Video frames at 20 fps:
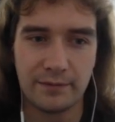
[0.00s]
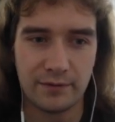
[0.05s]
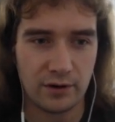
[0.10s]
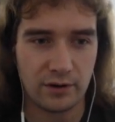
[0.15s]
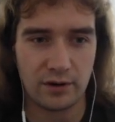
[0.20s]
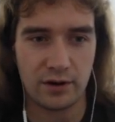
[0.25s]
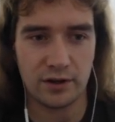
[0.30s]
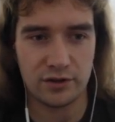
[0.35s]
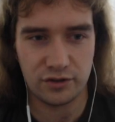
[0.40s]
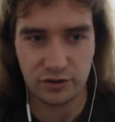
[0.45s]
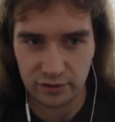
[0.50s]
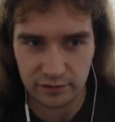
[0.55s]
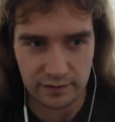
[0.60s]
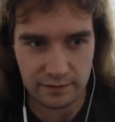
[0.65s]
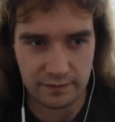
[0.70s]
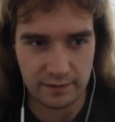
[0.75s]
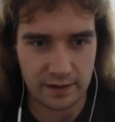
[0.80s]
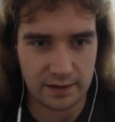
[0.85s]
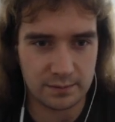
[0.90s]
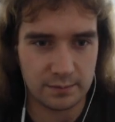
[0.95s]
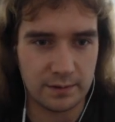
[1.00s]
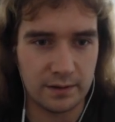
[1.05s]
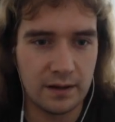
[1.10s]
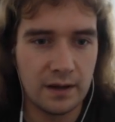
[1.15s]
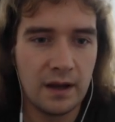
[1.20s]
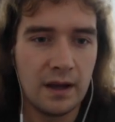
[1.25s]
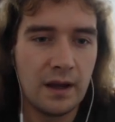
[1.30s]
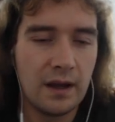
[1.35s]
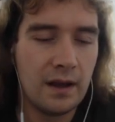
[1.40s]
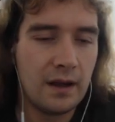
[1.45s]
I've not got a ton of investment,
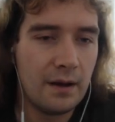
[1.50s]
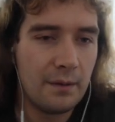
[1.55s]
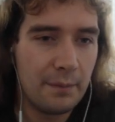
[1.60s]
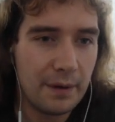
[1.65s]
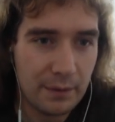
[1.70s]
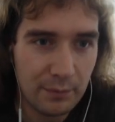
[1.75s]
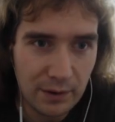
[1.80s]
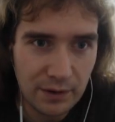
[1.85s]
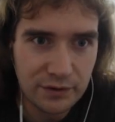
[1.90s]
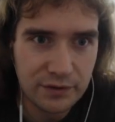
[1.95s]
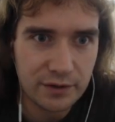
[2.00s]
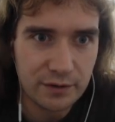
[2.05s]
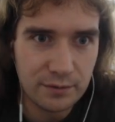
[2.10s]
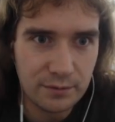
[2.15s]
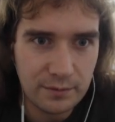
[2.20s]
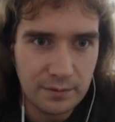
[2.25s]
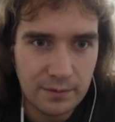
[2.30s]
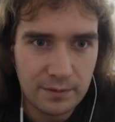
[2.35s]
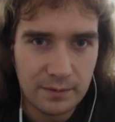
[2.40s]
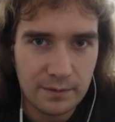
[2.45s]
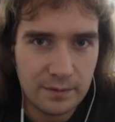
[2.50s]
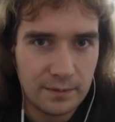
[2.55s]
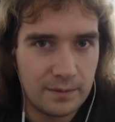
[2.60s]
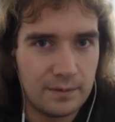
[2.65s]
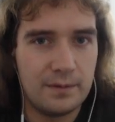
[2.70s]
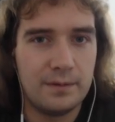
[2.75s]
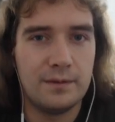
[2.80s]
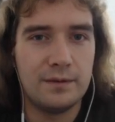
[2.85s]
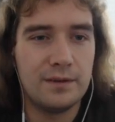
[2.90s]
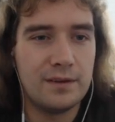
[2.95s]
but it will do
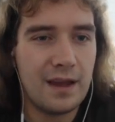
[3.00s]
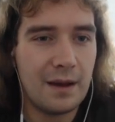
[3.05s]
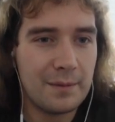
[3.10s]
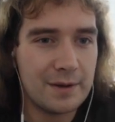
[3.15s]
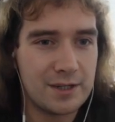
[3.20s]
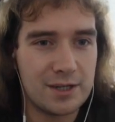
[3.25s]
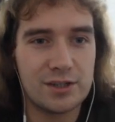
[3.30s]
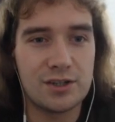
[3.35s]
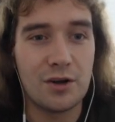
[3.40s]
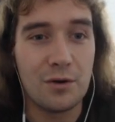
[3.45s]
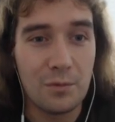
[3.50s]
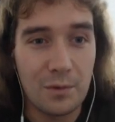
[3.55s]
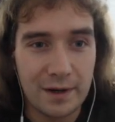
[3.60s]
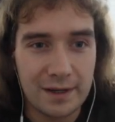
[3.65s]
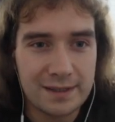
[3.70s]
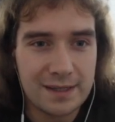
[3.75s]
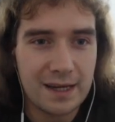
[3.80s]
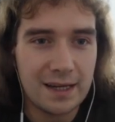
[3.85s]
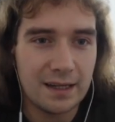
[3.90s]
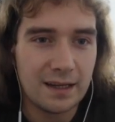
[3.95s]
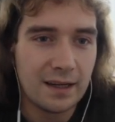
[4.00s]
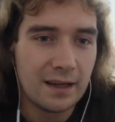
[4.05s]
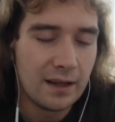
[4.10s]
damage I don't want to take.